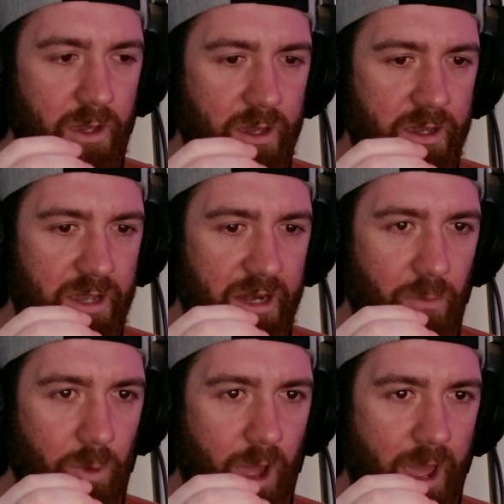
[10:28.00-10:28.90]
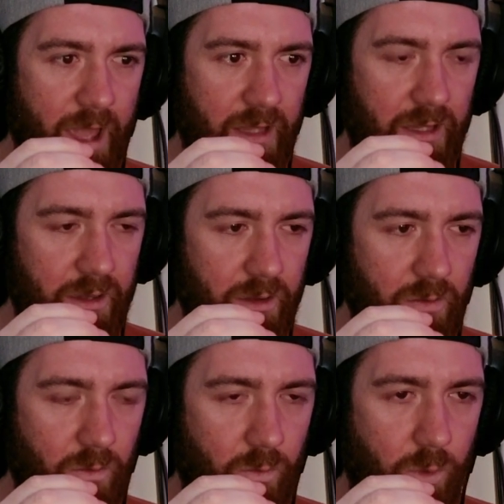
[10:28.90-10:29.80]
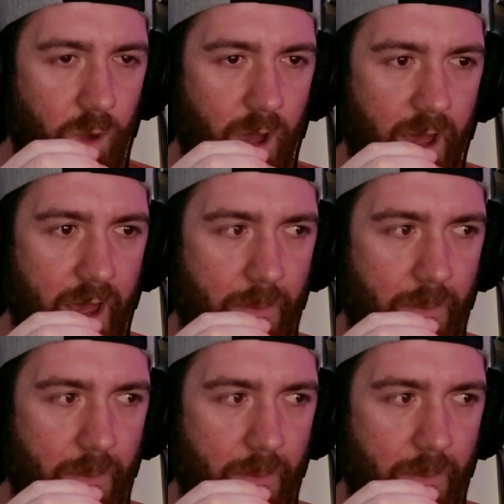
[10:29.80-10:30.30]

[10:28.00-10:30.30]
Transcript: in a way where